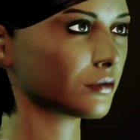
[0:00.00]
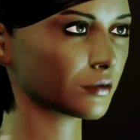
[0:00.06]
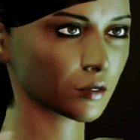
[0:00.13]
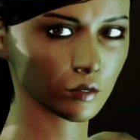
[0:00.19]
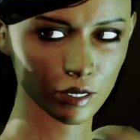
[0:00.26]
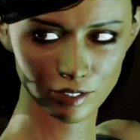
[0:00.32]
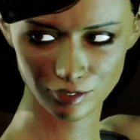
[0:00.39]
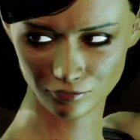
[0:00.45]

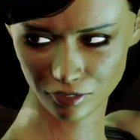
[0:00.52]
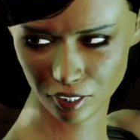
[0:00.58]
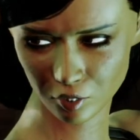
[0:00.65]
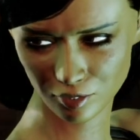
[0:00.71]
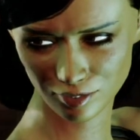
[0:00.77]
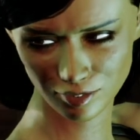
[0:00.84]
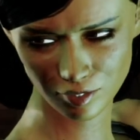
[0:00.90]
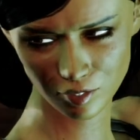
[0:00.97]
Just
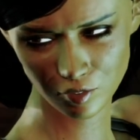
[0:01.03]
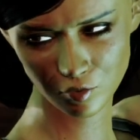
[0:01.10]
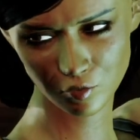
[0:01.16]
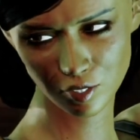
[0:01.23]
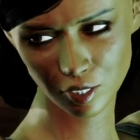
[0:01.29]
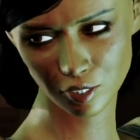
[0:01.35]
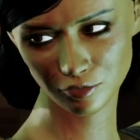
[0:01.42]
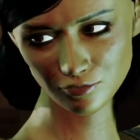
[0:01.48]
about.
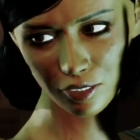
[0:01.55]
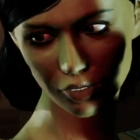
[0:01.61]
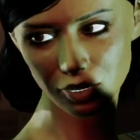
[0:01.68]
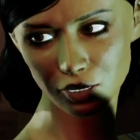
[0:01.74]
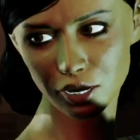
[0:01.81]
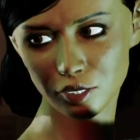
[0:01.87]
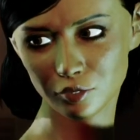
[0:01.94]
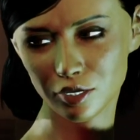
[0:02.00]
The only
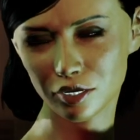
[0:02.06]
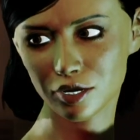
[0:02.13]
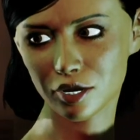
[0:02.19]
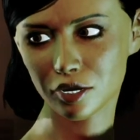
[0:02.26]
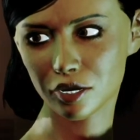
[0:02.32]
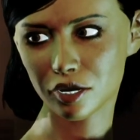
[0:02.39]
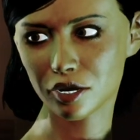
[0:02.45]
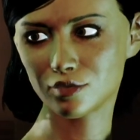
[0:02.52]
medication I
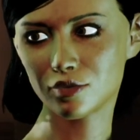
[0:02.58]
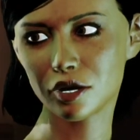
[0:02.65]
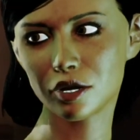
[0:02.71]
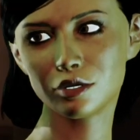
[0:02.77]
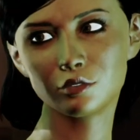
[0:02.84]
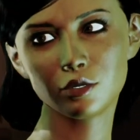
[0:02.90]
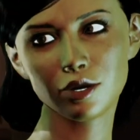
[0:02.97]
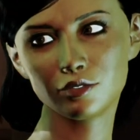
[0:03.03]
can't
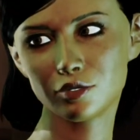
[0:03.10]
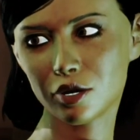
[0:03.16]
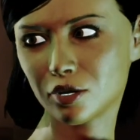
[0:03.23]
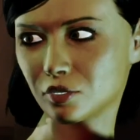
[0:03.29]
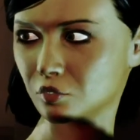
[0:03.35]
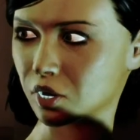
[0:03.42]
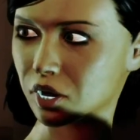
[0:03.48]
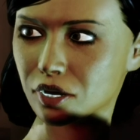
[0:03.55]
find is
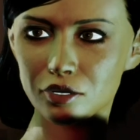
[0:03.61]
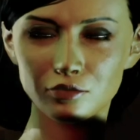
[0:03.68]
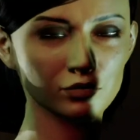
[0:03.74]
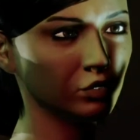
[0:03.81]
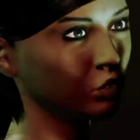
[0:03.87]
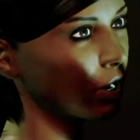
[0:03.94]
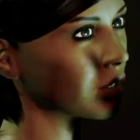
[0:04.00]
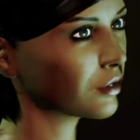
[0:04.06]

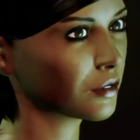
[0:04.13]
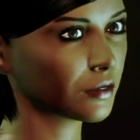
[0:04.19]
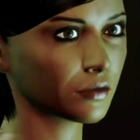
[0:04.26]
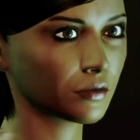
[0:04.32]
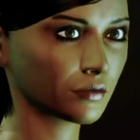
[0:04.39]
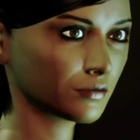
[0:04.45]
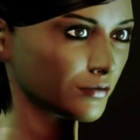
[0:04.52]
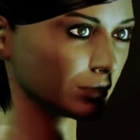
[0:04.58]
sucrocapsinol.
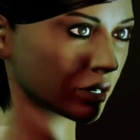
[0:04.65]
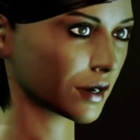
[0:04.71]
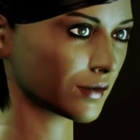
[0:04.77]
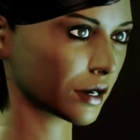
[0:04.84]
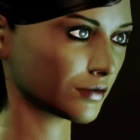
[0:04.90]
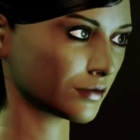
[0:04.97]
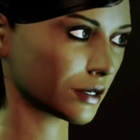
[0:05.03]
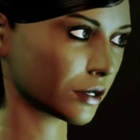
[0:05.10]
My
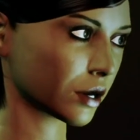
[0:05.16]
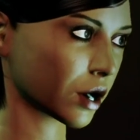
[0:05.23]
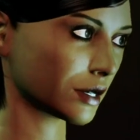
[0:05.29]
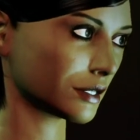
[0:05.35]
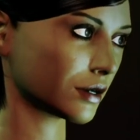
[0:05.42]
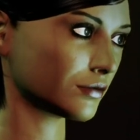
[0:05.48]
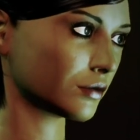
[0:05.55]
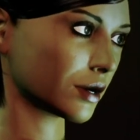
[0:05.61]
family
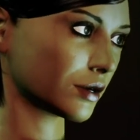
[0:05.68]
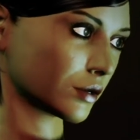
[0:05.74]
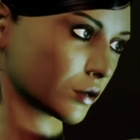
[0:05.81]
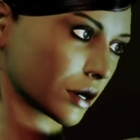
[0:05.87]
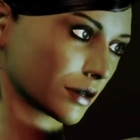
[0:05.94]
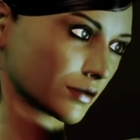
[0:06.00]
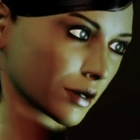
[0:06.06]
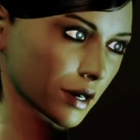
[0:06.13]
doctor
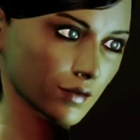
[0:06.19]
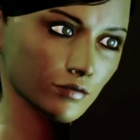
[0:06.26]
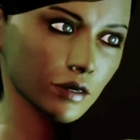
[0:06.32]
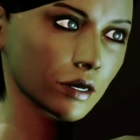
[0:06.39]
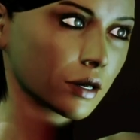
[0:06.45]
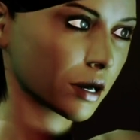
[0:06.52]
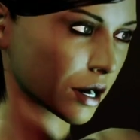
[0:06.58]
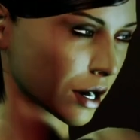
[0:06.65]
prescribed it for my
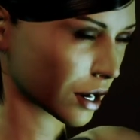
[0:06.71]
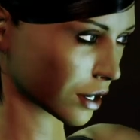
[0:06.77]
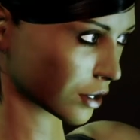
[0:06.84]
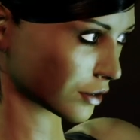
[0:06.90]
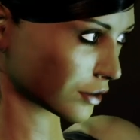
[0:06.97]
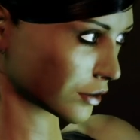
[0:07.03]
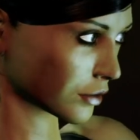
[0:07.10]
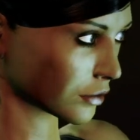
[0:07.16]

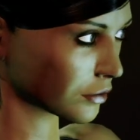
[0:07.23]
headaches.